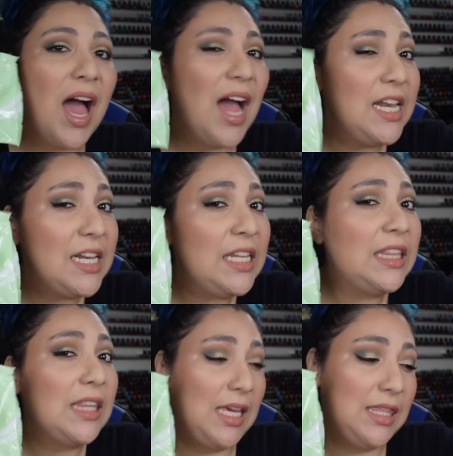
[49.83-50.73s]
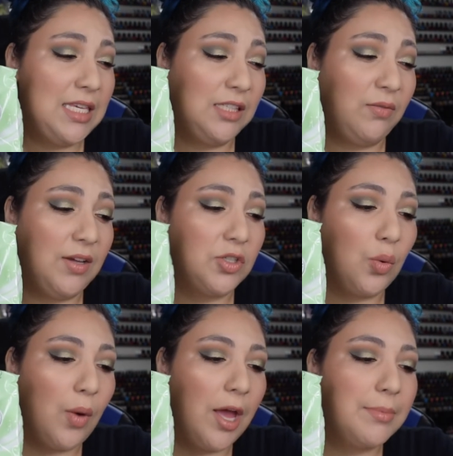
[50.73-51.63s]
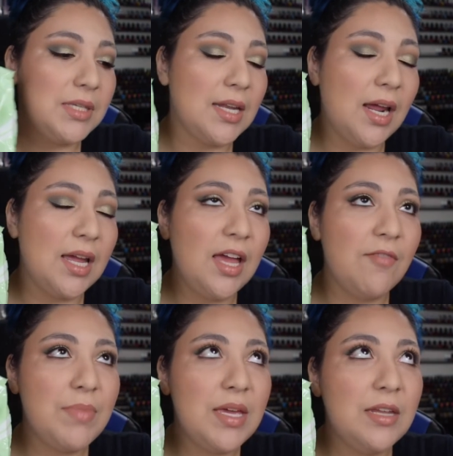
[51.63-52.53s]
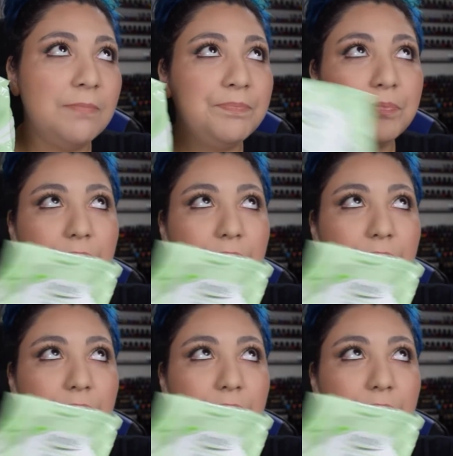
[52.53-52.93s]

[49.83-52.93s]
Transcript: I didn't like these facial wipes and I have been,